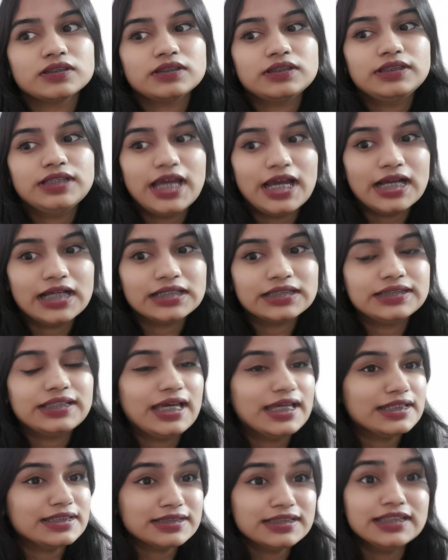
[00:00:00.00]
yeah,
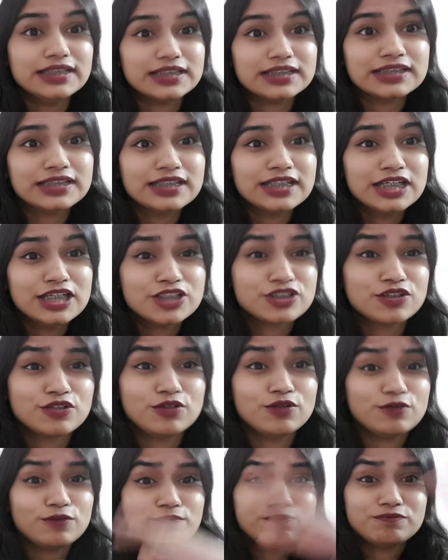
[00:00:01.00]
that is it.
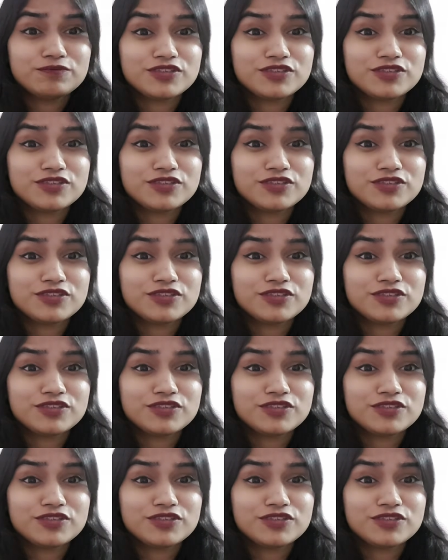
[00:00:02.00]
So